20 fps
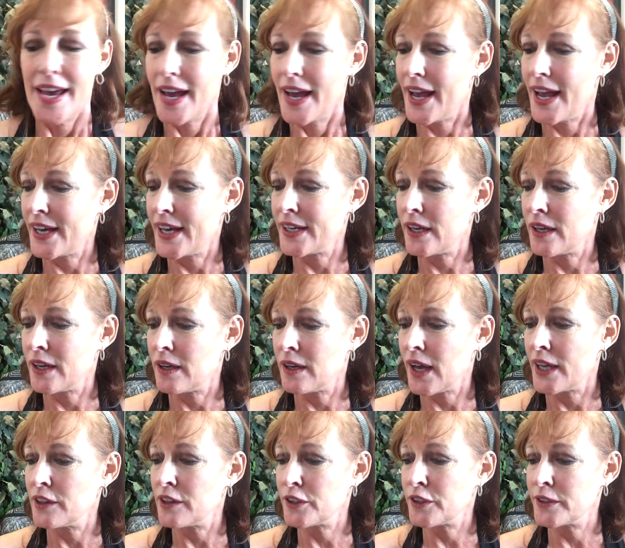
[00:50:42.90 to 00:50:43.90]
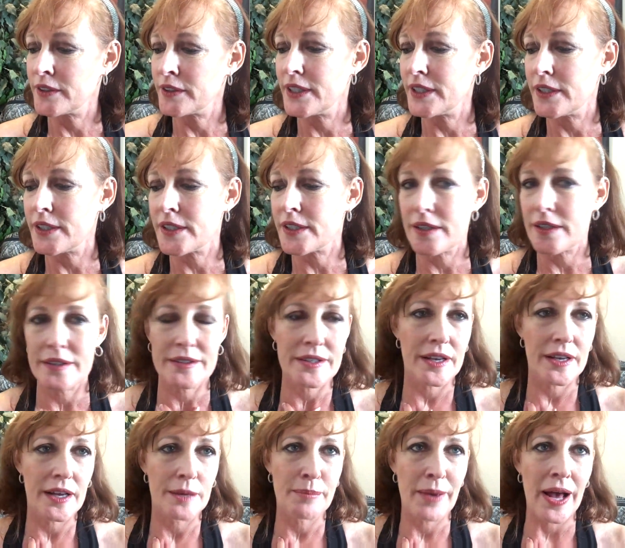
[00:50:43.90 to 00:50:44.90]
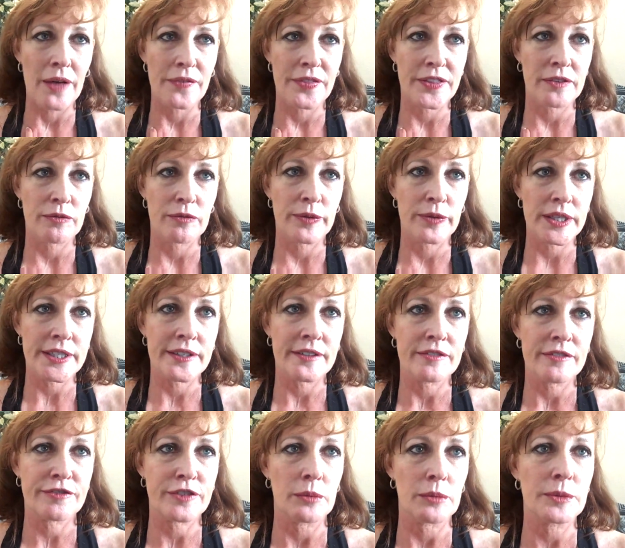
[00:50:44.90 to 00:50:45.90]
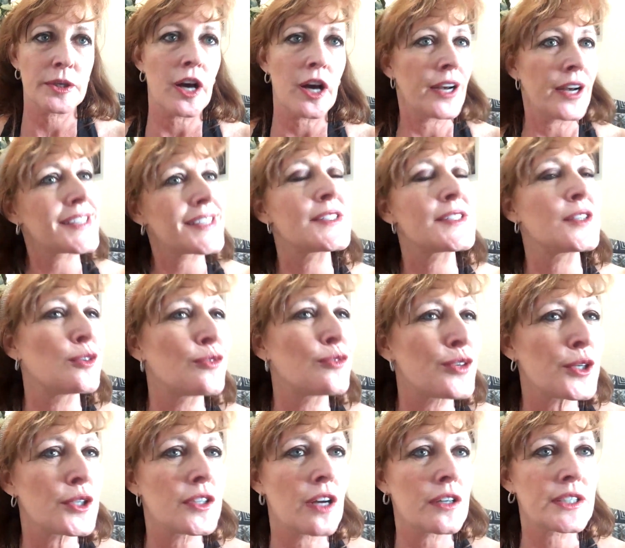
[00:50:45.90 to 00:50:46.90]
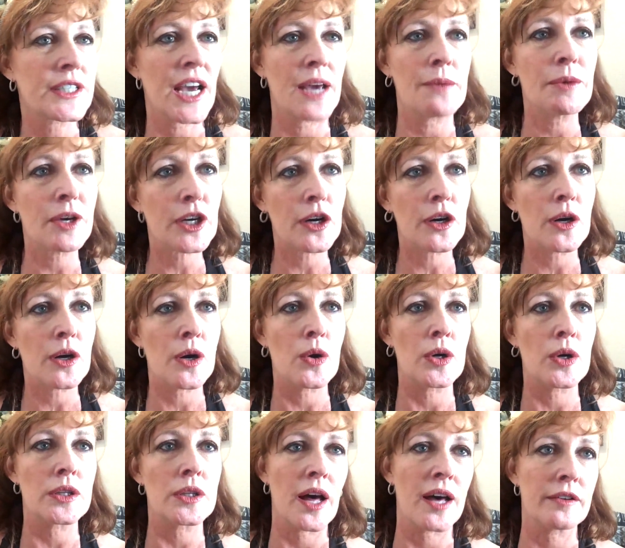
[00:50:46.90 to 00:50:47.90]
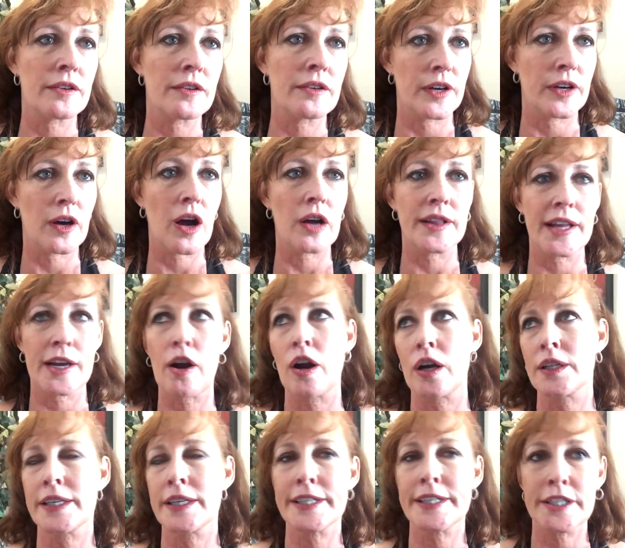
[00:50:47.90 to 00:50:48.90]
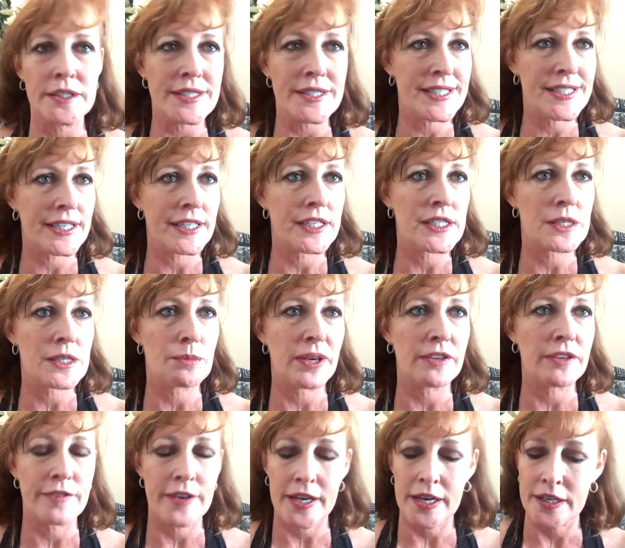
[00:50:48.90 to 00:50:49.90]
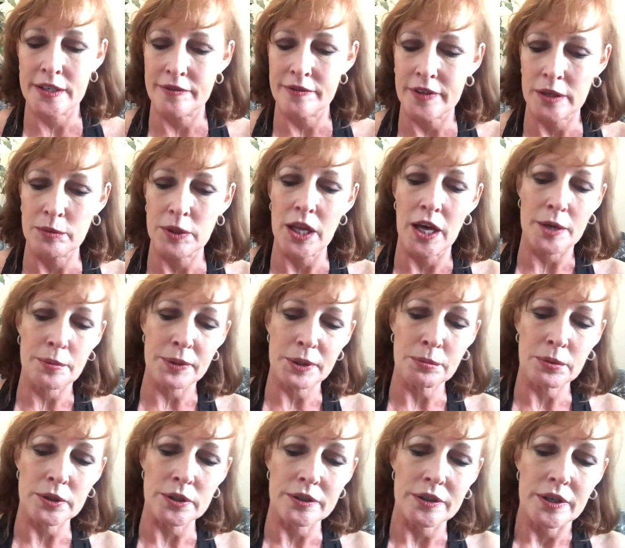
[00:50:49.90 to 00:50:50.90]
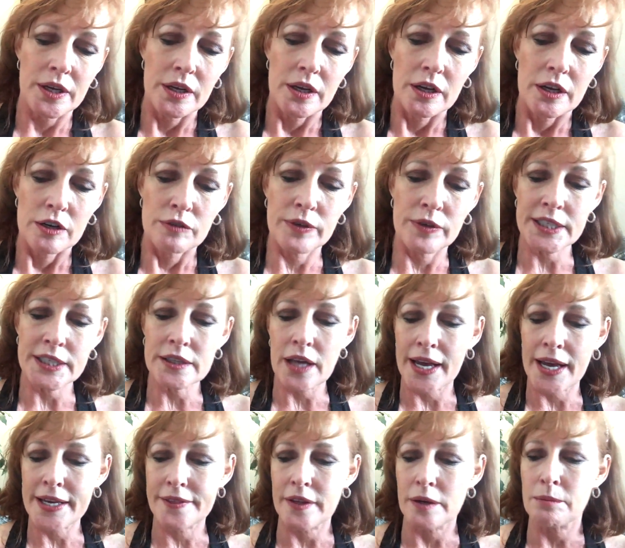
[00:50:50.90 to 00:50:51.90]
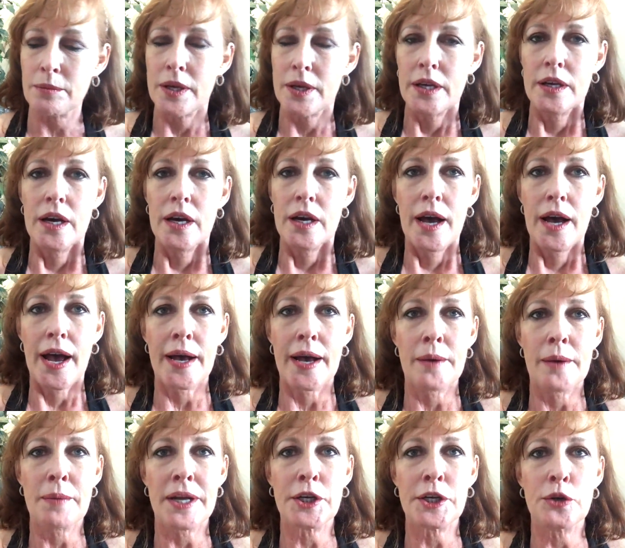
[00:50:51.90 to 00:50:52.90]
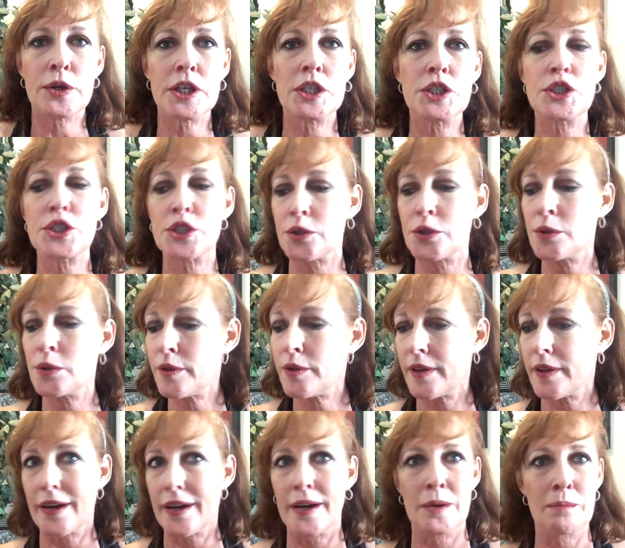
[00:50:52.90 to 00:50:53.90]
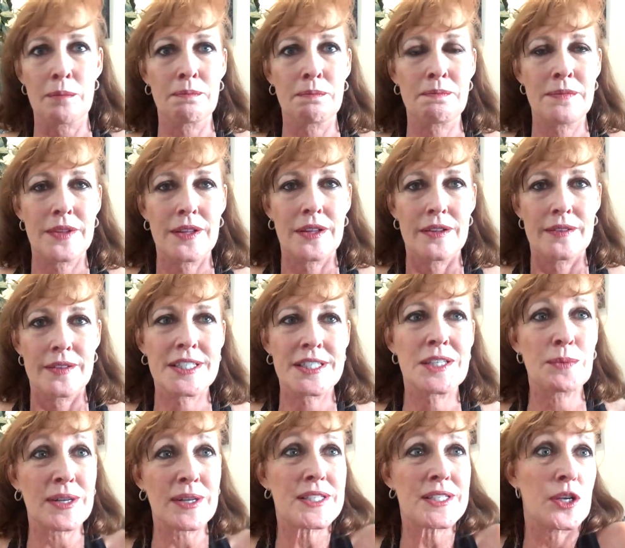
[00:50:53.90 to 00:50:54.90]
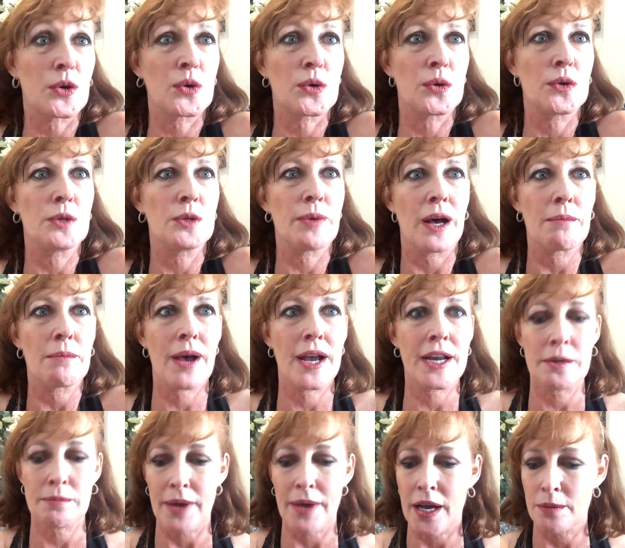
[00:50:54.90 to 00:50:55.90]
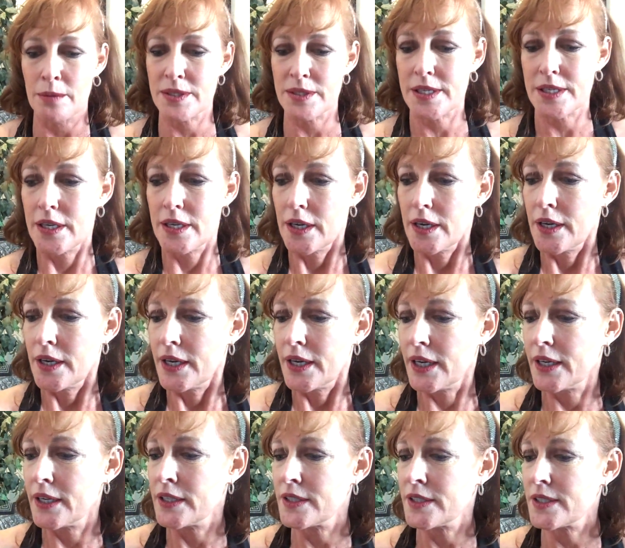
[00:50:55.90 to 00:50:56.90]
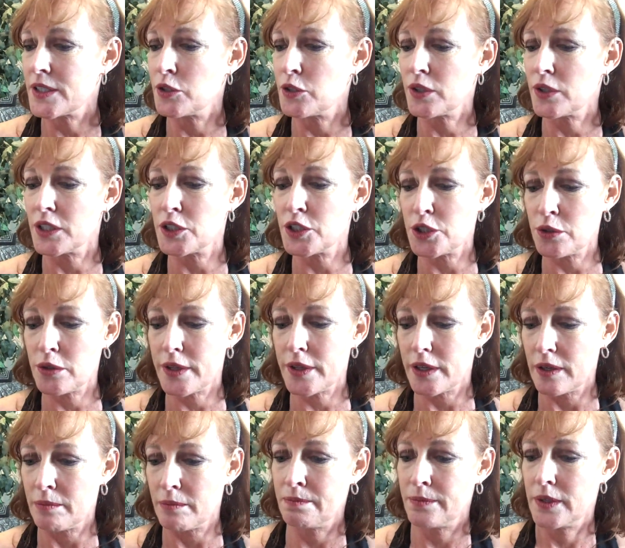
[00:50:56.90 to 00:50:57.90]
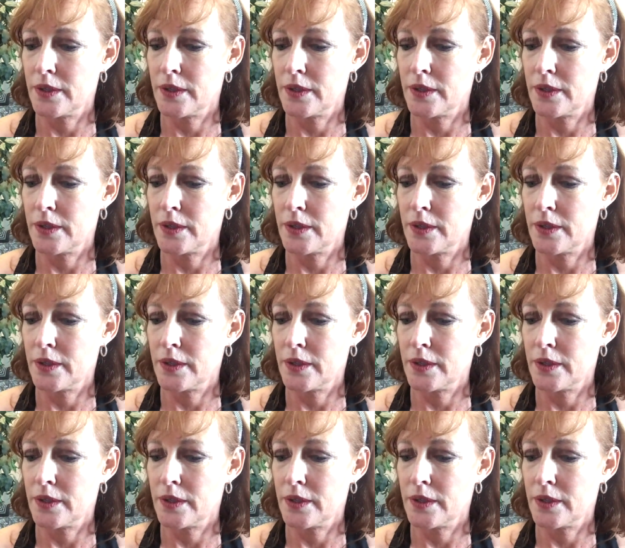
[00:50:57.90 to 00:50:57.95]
And I learned these about them really from Yannick Silver a long time ago. A lot of like Harlan Kilstein is a big fan of them. A lot of people really like them. And you can do them. This is what's so cool about mind maps is you can do them